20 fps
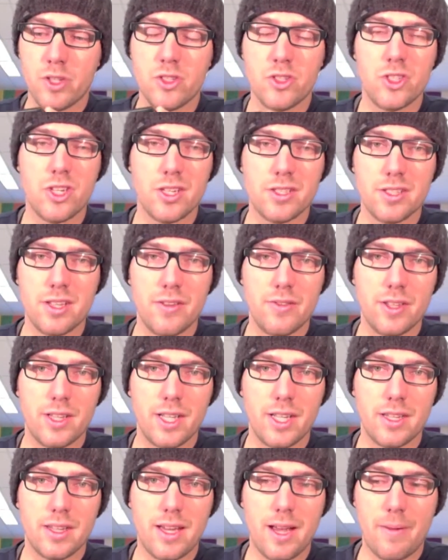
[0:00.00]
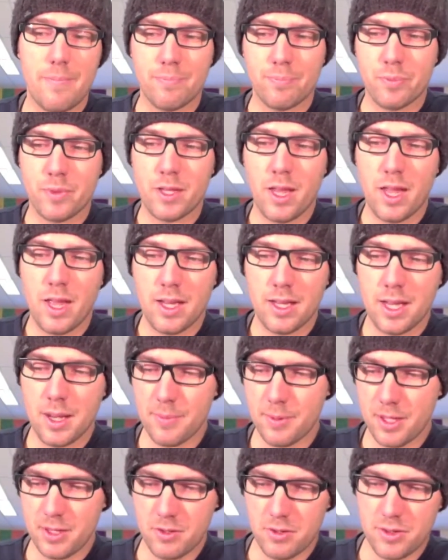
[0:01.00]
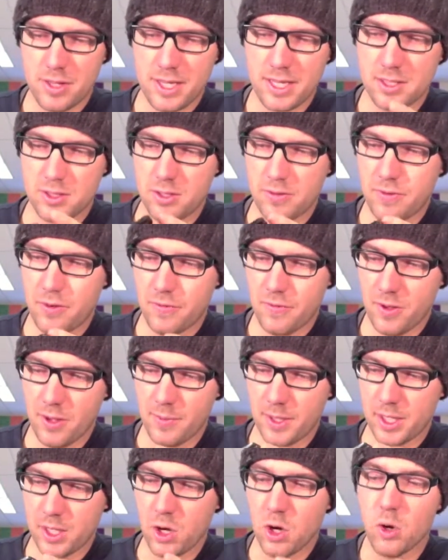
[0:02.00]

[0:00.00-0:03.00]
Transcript: Just leave it like that. A couple other things if you're filming.